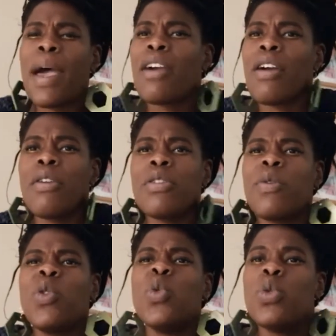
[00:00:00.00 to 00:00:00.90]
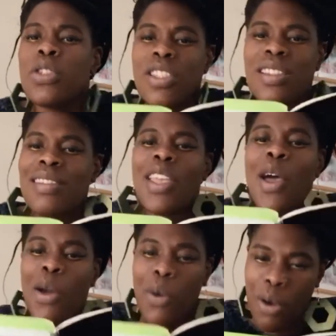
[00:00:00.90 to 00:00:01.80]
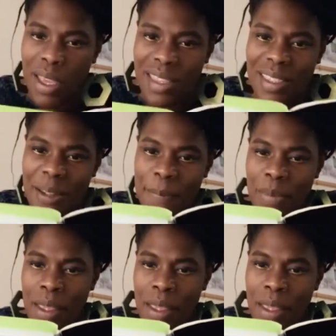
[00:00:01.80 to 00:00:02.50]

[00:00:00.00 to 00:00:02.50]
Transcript: background of gorgeous turquoise.